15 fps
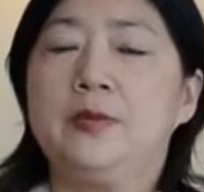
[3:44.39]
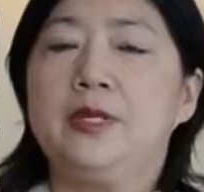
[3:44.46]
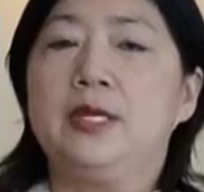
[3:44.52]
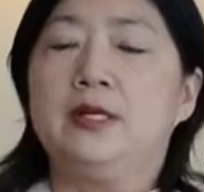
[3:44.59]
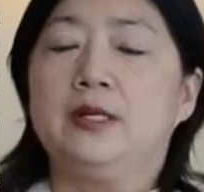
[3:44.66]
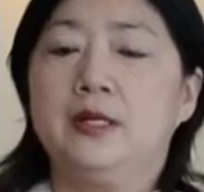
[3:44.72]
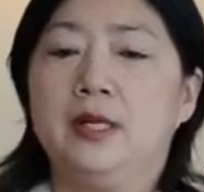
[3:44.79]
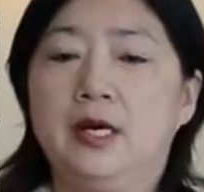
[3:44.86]
me
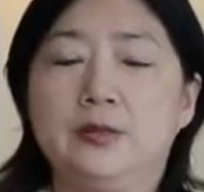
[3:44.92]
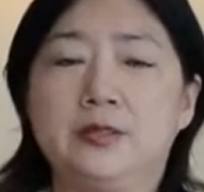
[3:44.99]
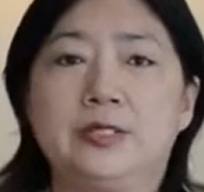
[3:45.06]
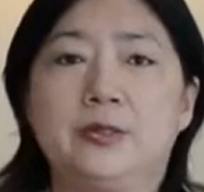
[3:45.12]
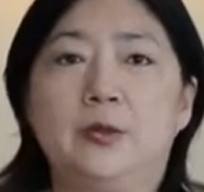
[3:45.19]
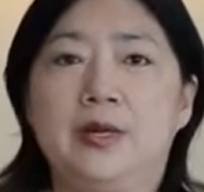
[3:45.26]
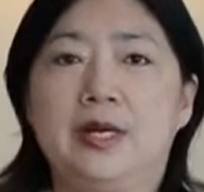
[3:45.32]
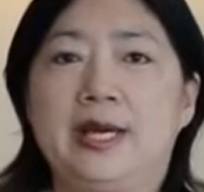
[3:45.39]
a lot
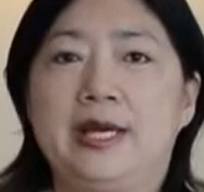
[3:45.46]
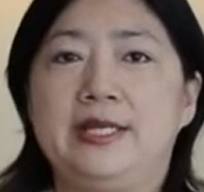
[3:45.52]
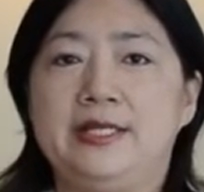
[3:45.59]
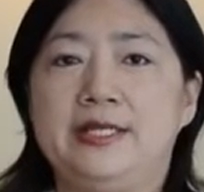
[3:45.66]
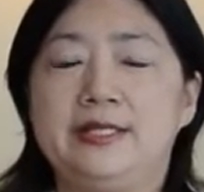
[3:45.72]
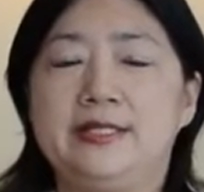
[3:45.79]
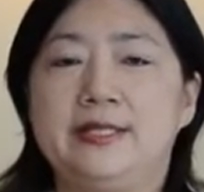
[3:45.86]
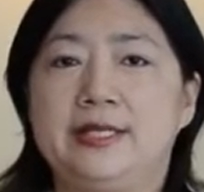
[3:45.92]
when I
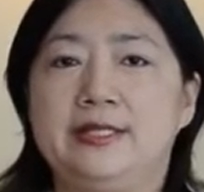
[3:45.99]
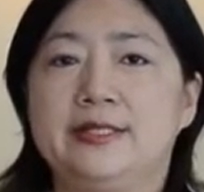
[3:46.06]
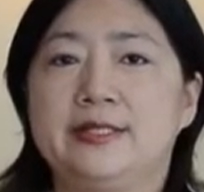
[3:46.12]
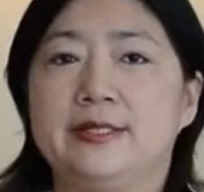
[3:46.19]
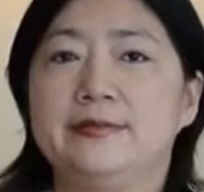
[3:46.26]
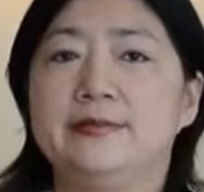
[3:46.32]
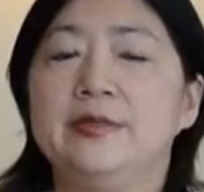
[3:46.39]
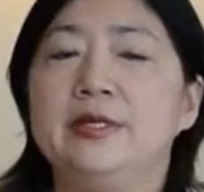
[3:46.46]
need it.
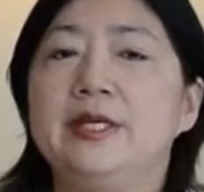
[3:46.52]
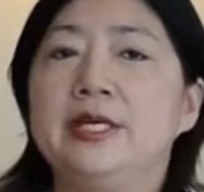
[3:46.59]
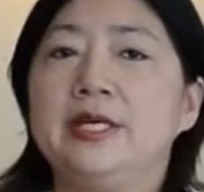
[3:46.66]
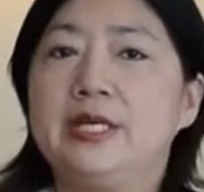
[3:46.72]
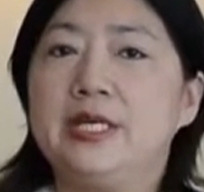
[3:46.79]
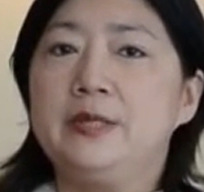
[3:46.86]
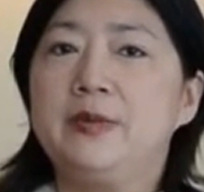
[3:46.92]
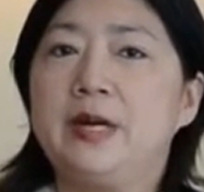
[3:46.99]

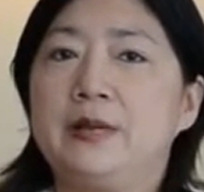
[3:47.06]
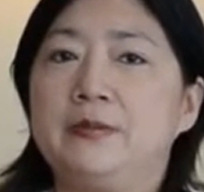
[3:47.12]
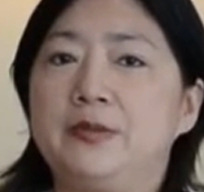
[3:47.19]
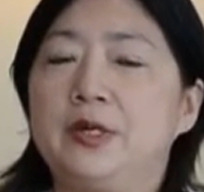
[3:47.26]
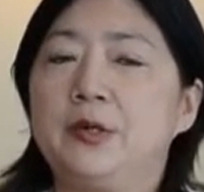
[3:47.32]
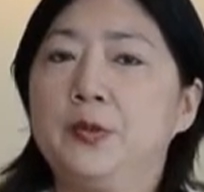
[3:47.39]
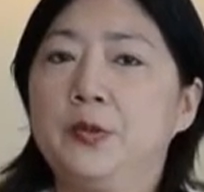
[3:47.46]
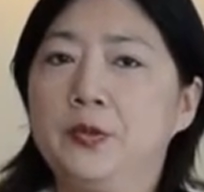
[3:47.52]
Keep up
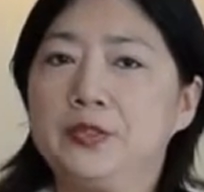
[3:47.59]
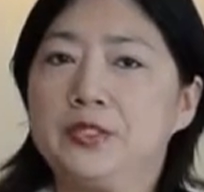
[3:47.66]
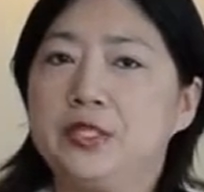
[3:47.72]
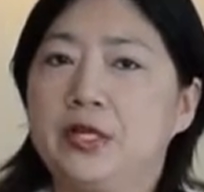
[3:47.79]
a good